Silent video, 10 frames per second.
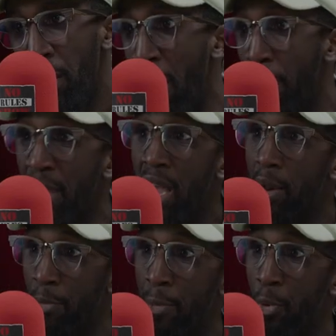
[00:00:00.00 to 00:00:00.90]
But big up
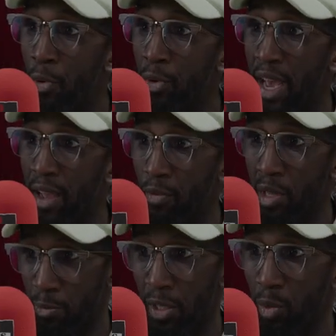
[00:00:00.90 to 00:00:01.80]
the people that,
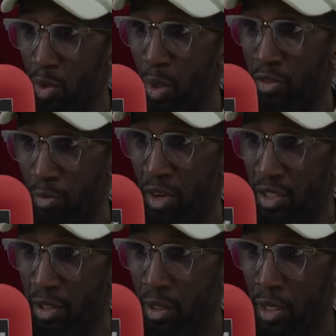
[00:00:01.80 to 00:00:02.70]
especially the ones from
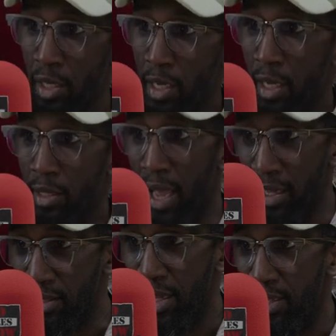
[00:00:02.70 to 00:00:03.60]
Brixton, that
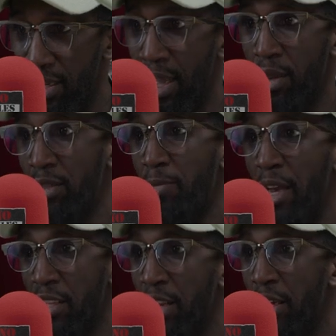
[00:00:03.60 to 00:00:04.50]
had snakes in their house
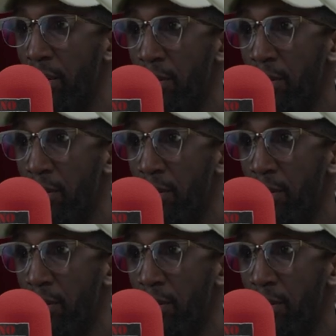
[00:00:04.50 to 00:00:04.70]
back in the day.